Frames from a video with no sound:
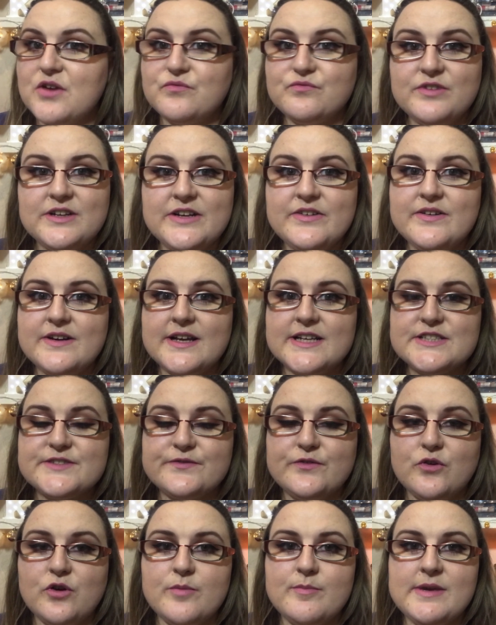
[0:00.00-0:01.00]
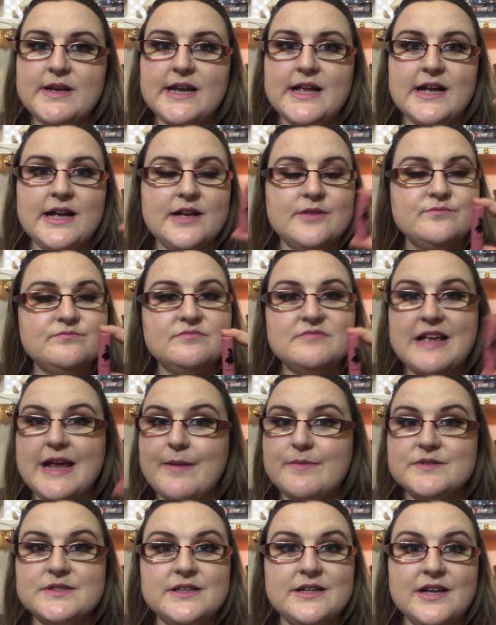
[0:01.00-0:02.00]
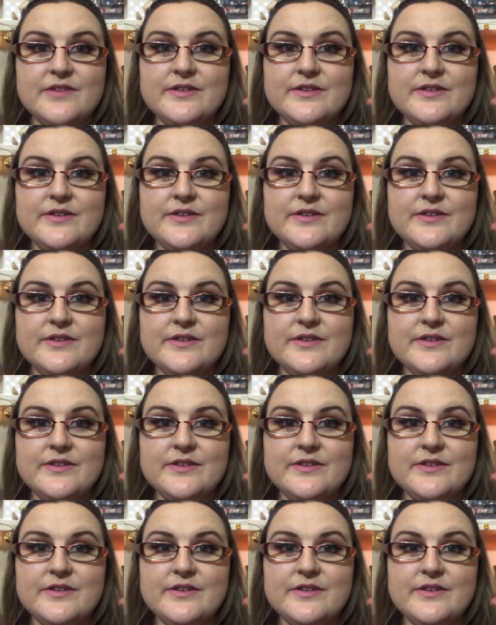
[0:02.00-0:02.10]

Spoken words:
Really, really nice formula. Absolutely